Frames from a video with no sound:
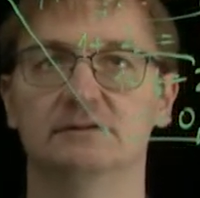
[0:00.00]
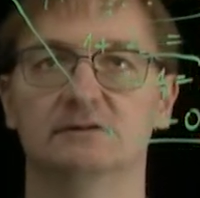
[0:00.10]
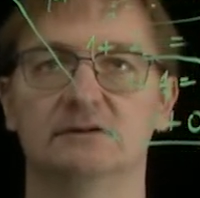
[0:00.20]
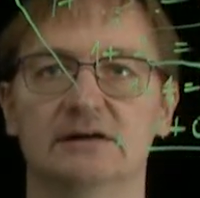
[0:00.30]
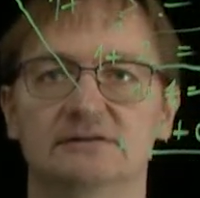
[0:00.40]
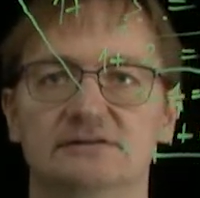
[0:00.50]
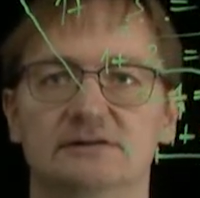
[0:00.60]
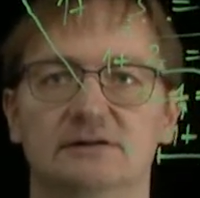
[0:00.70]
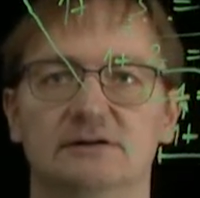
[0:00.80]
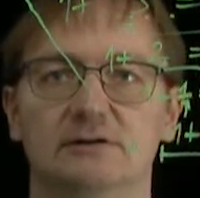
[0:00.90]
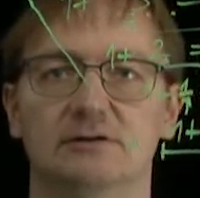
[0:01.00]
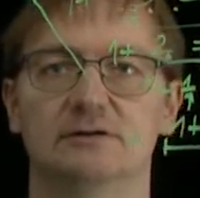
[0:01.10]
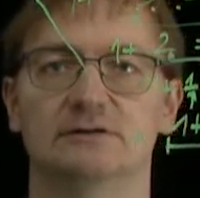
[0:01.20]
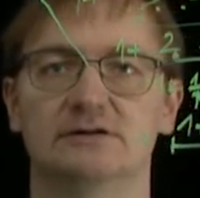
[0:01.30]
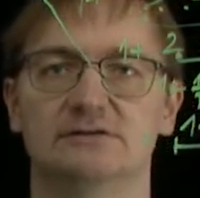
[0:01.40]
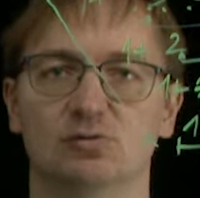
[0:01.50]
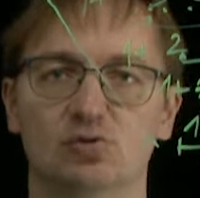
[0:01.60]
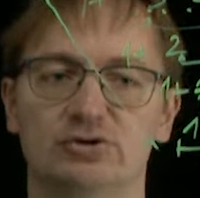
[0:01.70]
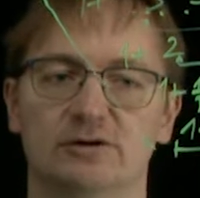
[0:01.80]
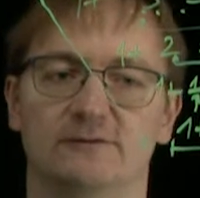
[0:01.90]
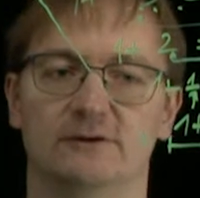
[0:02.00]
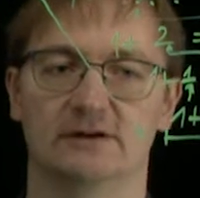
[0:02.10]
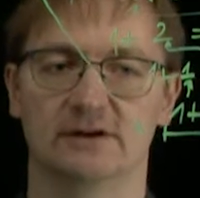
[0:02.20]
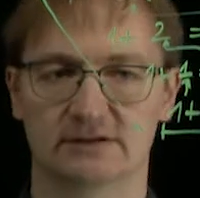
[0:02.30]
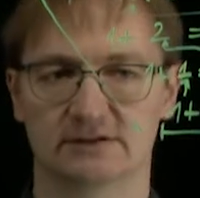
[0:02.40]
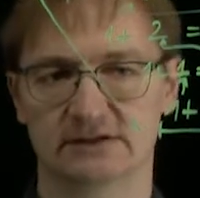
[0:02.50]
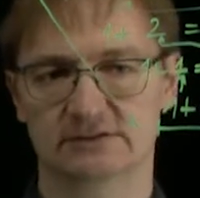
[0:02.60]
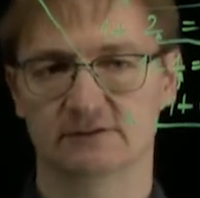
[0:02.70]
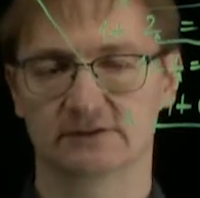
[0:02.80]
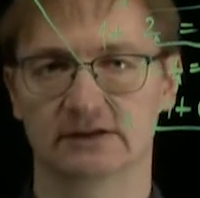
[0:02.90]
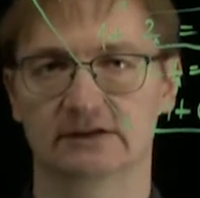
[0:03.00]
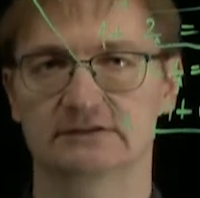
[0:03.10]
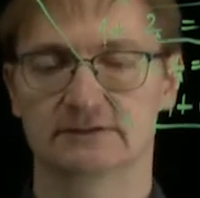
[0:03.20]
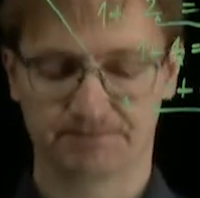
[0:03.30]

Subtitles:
text, or the solution for the rest of the text.